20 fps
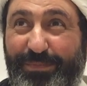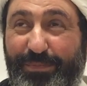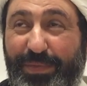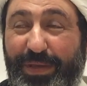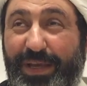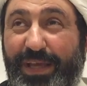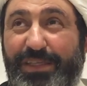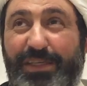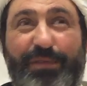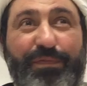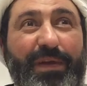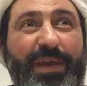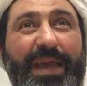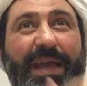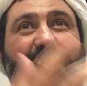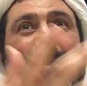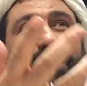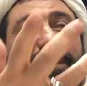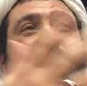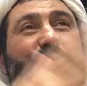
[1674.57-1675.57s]
Because if I
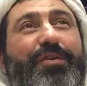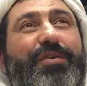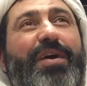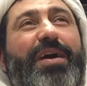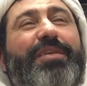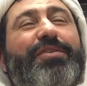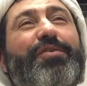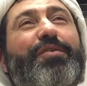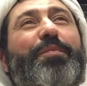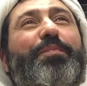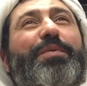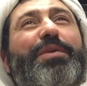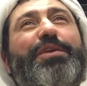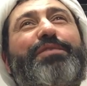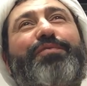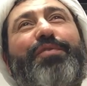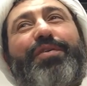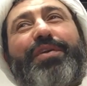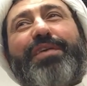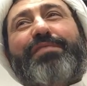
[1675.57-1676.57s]
ask, you know, God, you know,
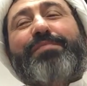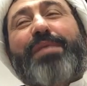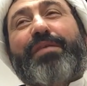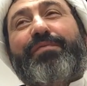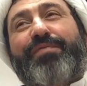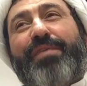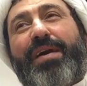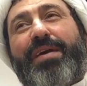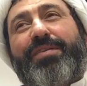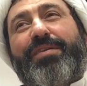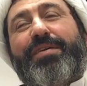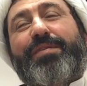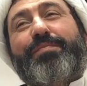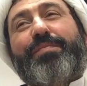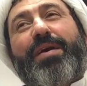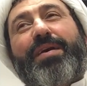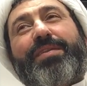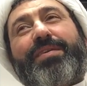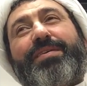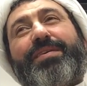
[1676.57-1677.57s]
please forgive my father,
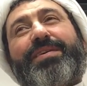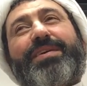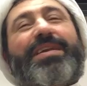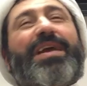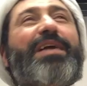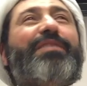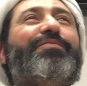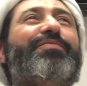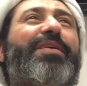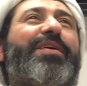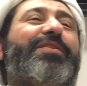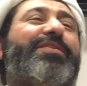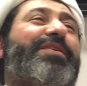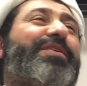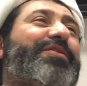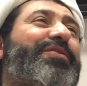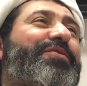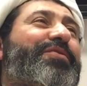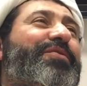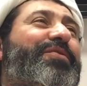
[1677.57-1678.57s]
mother,
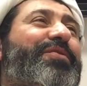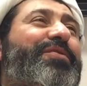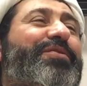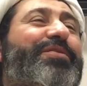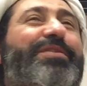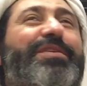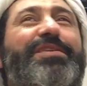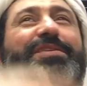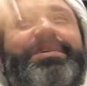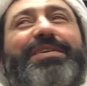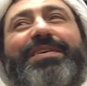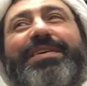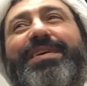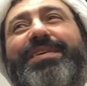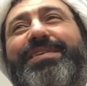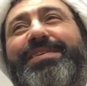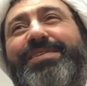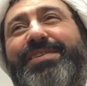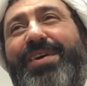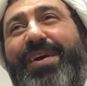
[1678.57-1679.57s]
grandfather, you know, or this
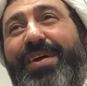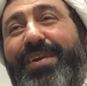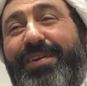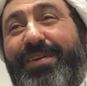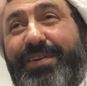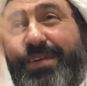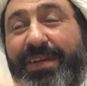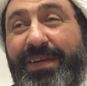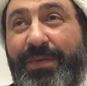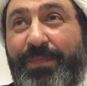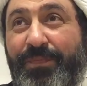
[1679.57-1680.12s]
great scholar.